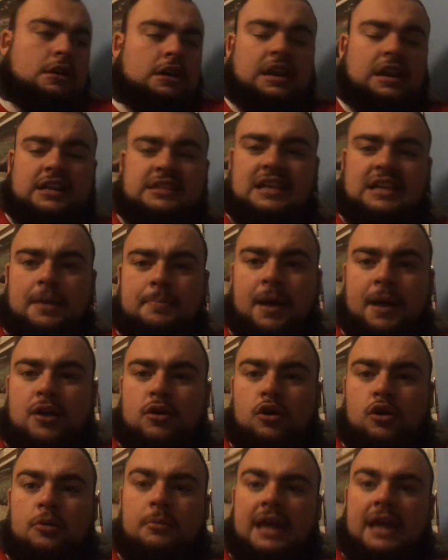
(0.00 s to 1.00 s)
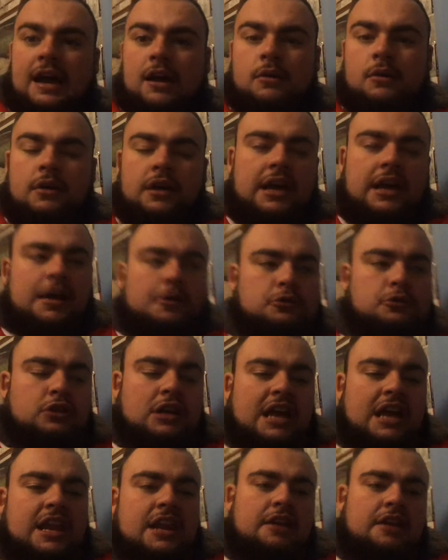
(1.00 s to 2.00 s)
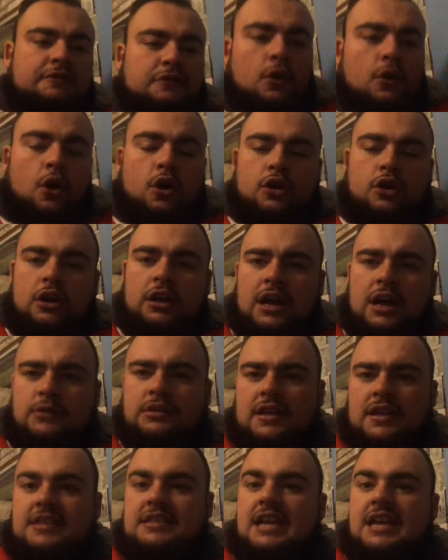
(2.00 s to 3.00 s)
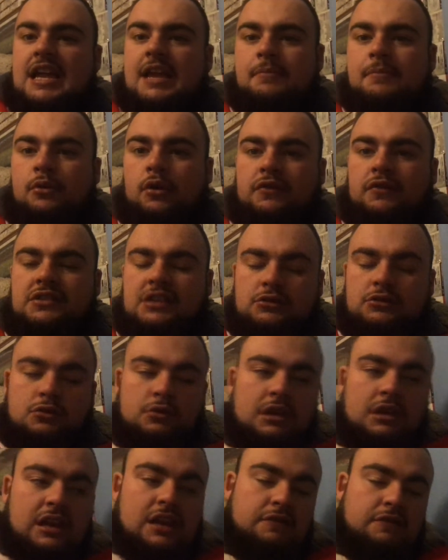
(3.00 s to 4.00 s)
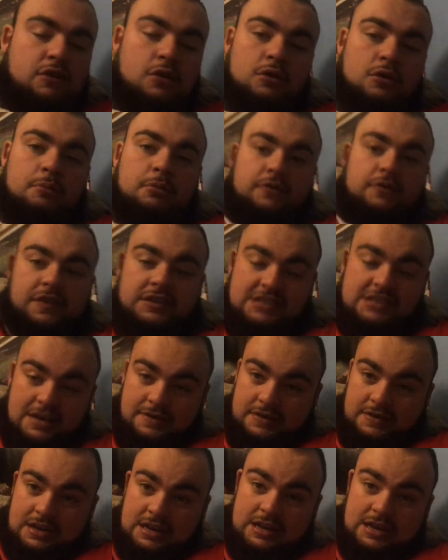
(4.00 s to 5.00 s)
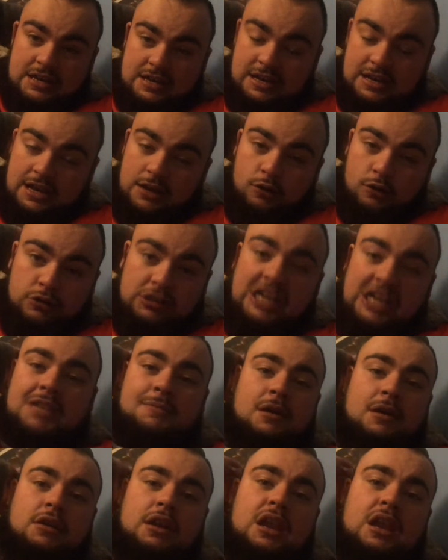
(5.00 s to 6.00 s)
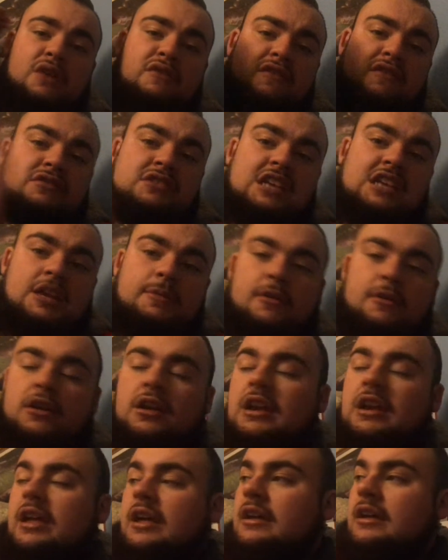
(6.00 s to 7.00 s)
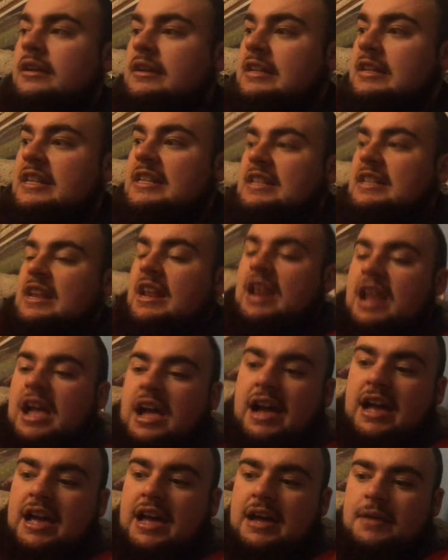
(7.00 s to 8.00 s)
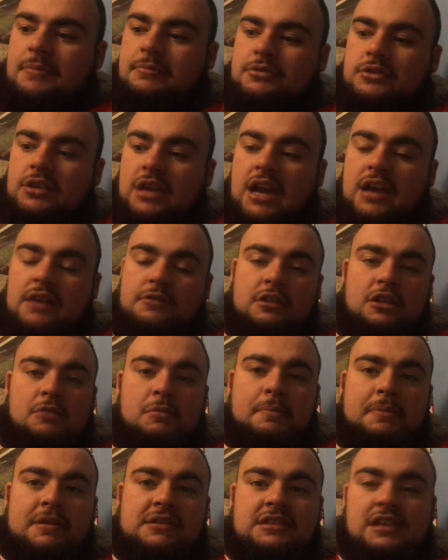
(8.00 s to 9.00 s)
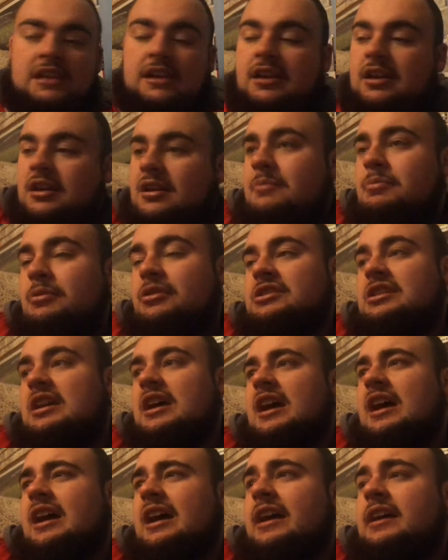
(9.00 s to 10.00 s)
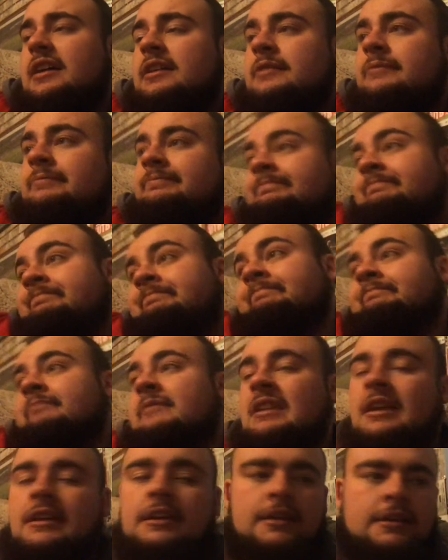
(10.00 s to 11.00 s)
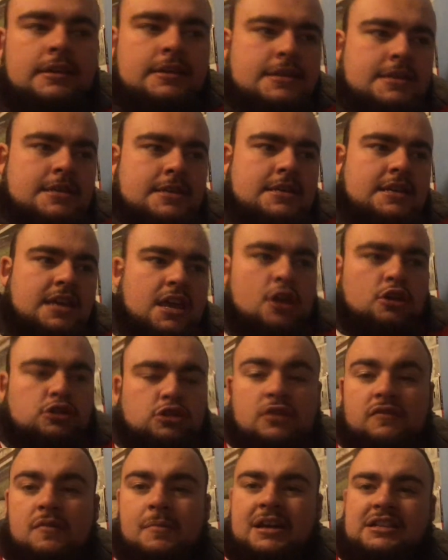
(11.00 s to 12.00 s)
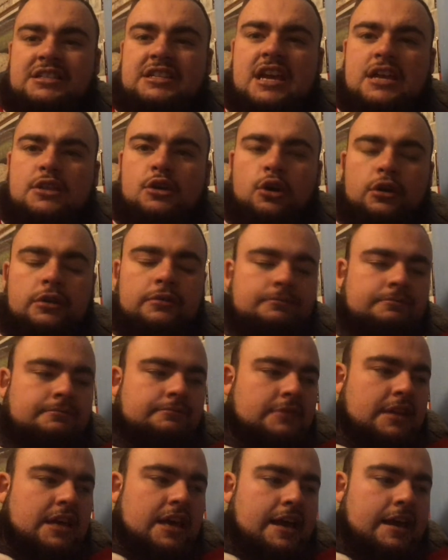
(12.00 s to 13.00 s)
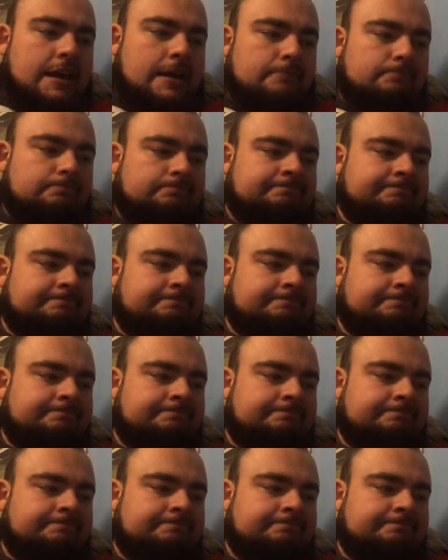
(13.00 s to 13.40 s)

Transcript: And that's it, back home now. I was going to end the vlog outside the stadium, but obviously I was doing the interview on the Borough Fan TV. Go check them out right now if you haven't seen them already. I was a little bit busy, but it's another match day done. I